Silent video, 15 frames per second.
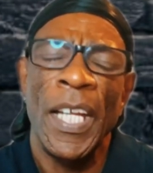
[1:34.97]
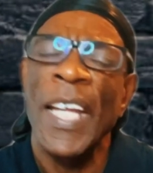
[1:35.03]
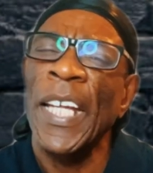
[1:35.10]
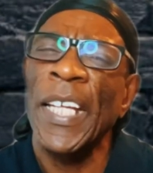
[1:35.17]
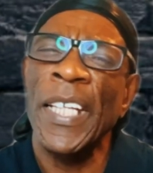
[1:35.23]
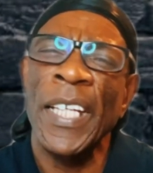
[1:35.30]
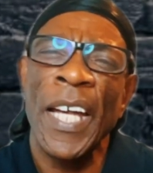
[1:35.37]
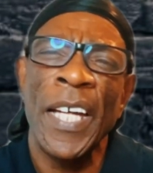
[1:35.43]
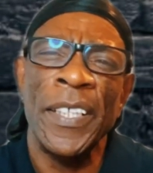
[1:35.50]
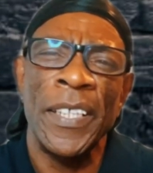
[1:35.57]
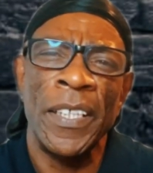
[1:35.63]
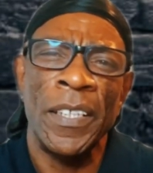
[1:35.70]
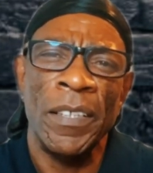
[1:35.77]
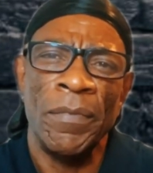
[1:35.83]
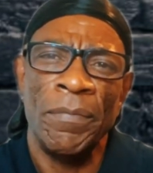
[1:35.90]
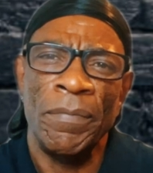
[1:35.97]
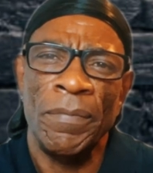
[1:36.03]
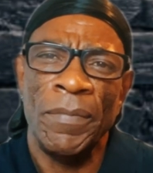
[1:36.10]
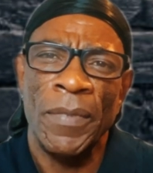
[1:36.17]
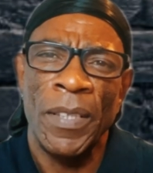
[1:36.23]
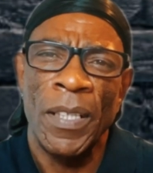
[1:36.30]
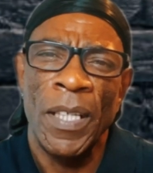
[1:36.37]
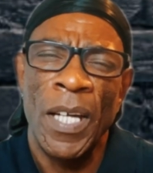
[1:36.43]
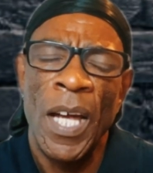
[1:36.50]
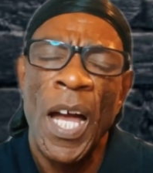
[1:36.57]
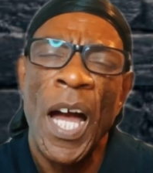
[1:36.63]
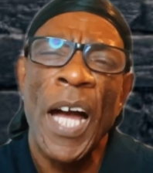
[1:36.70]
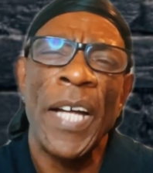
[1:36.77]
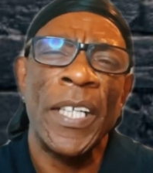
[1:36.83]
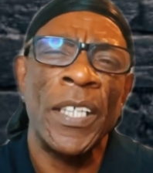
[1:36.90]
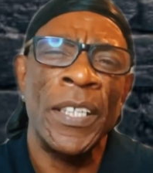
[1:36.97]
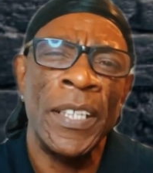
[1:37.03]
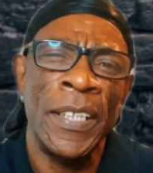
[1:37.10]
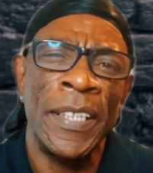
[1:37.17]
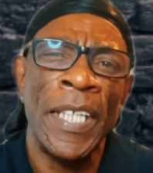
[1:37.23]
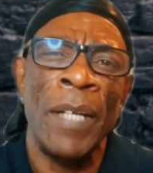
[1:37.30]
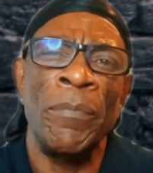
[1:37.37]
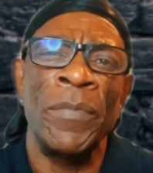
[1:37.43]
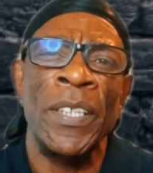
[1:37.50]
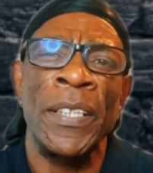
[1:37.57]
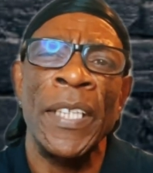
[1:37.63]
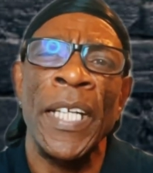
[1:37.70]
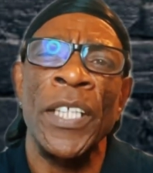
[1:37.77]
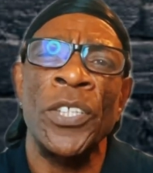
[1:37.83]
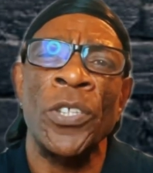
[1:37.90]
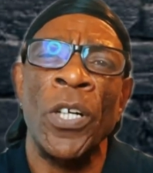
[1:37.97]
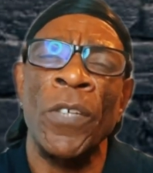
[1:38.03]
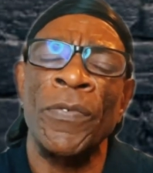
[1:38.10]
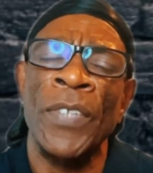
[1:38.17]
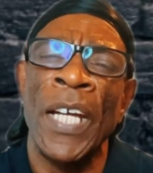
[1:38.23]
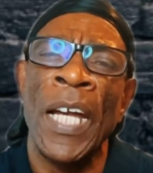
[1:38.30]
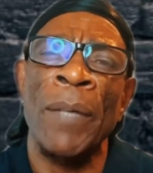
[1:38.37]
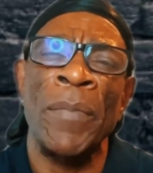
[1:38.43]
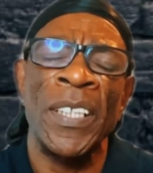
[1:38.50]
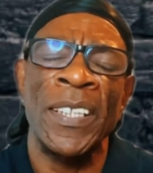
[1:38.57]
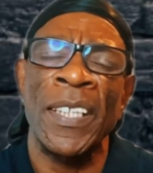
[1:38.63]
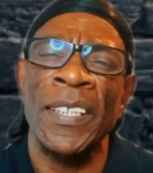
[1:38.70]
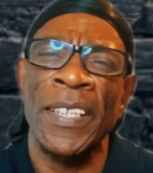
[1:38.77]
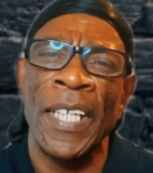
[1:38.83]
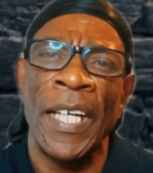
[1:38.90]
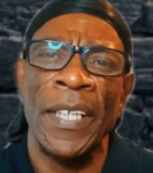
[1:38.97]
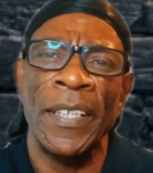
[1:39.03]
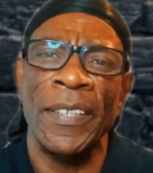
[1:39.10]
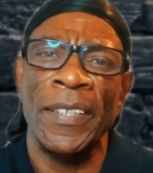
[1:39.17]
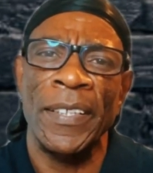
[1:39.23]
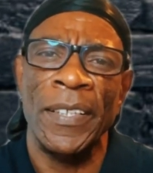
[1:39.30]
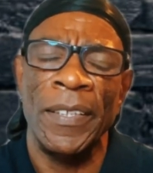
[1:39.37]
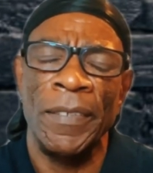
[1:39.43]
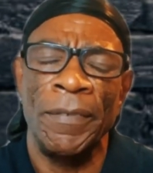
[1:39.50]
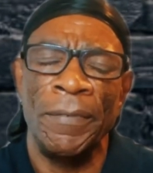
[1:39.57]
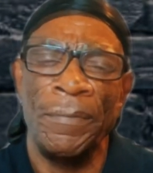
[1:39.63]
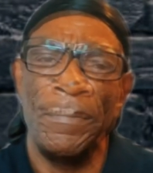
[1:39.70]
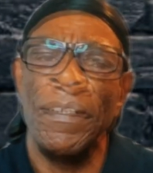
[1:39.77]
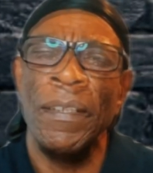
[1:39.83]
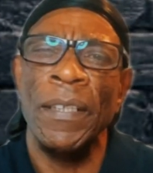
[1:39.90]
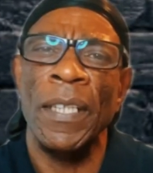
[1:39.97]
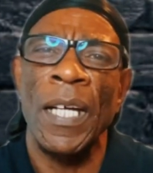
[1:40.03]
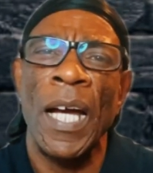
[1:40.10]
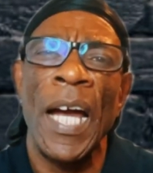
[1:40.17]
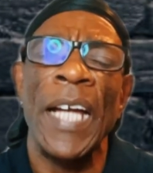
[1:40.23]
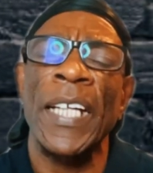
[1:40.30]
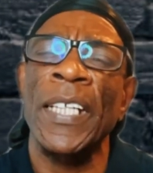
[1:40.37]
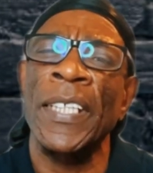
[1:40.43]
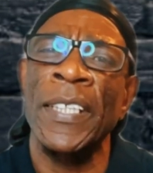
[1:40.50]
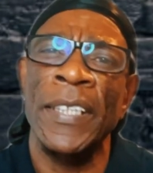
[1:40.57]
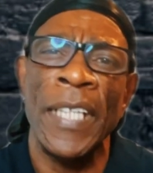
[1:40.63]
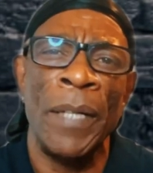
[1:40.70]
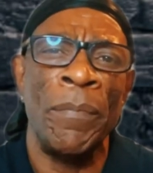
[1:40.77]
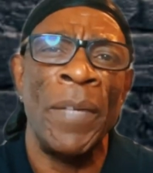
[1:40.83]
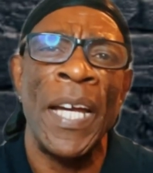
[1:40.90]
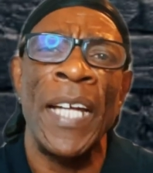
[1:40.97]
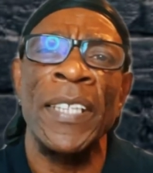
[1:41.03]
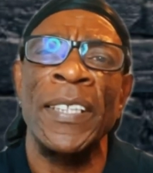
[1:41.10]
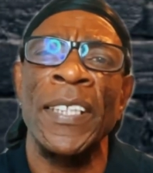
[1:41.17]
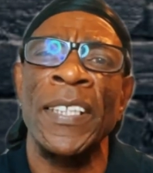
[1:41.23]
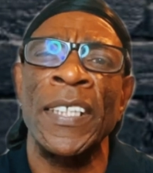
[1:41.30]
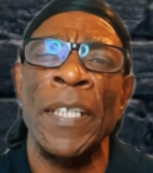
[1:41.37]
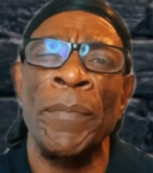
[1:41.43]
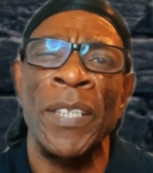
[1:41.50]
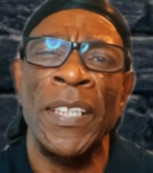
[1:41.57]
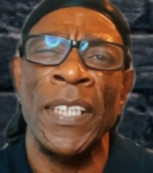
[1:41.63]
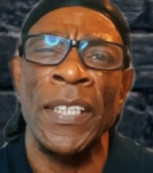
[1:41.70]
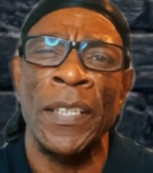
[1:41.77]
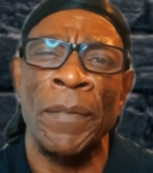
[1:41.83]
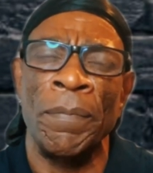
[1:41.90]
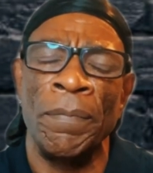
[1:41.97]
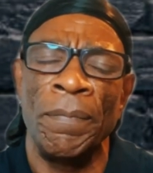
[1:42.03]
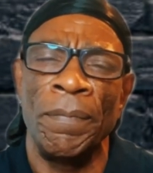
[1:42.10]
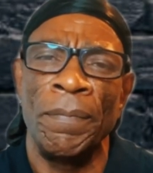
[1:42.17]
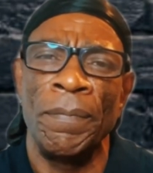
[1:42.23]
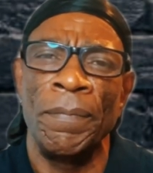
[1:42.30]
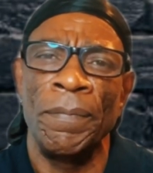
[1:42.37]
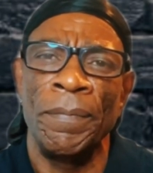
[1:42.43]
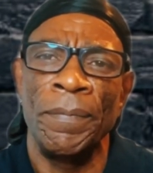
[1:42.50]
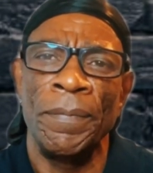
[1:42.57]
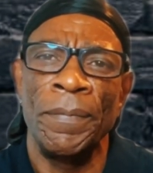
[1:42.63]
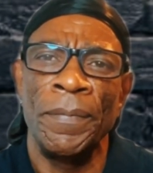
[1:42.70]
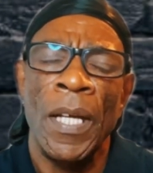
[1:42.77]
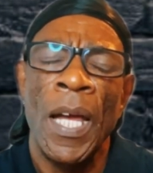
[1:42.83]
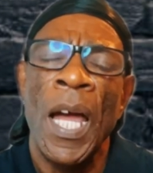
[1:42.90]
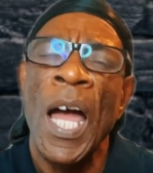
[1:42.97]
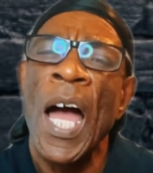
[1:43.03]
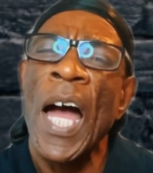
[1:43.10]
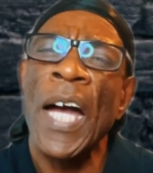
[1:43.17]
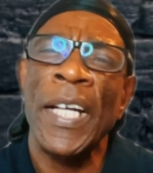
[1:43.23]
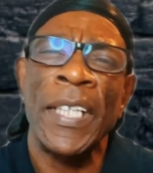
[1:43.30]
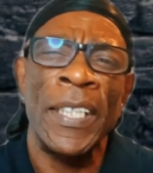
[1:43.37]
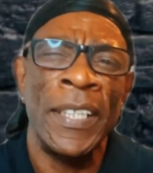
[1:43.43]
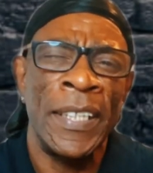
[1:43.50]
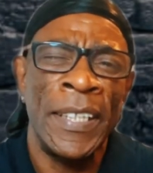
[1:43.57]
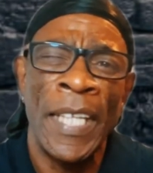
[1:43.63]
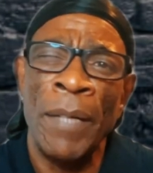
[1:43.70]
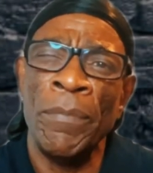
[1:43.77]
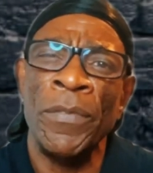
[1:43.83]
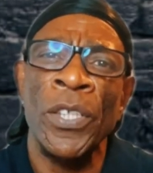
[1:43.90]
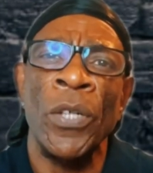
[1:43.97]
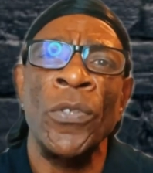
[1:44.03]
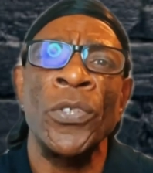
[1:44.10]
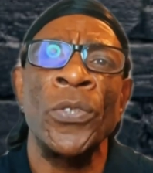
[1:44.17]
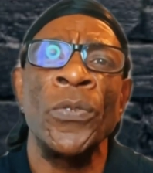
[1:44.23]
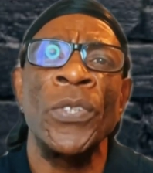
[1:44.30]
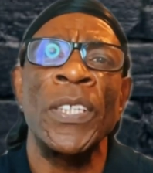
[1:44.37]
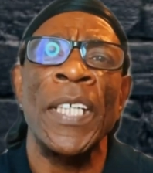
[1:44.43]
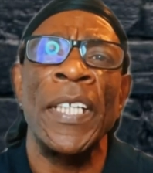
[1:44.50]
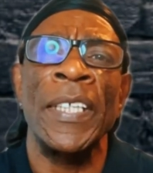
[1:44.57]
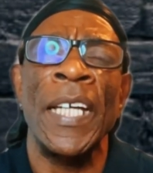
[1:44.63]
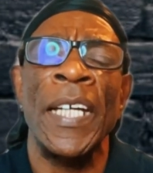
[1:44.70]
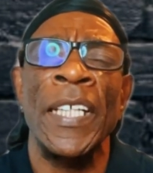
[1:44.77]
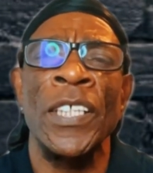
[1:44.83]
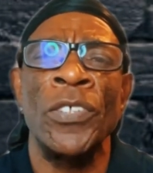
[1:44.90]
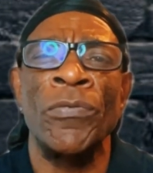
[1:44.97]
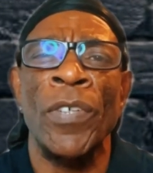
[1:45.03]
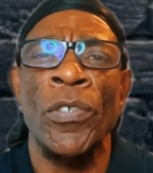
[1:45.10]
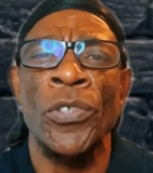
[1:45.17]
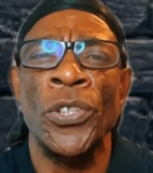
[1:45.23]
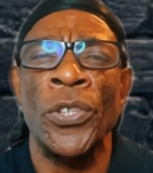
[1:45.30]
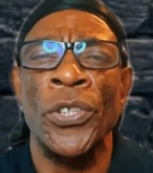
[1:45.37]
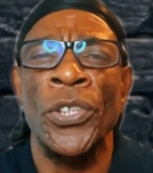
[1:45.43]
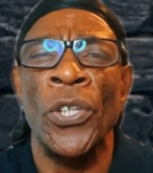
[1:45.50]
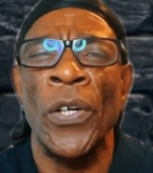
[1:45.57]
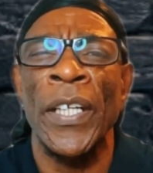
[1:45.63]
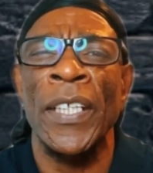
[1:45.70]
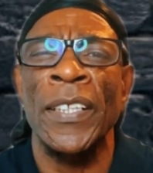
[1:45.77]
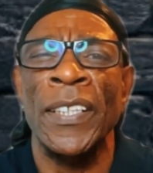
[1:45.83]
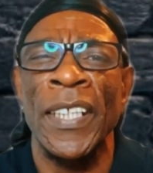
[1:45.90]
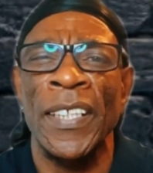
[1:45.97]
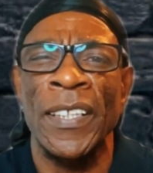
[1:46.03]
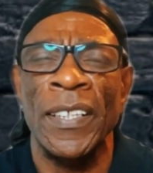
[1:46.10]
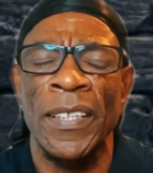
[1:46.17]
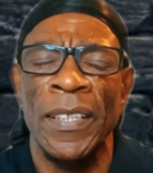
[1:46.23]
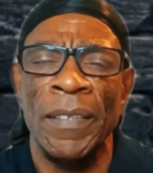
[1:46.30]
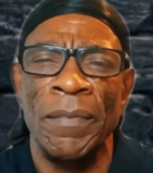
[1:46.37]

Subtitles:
He added, "I condemn the nature of the Hamas attacks. I condemn antisemitism. I condemn those who say that Israel should not exist.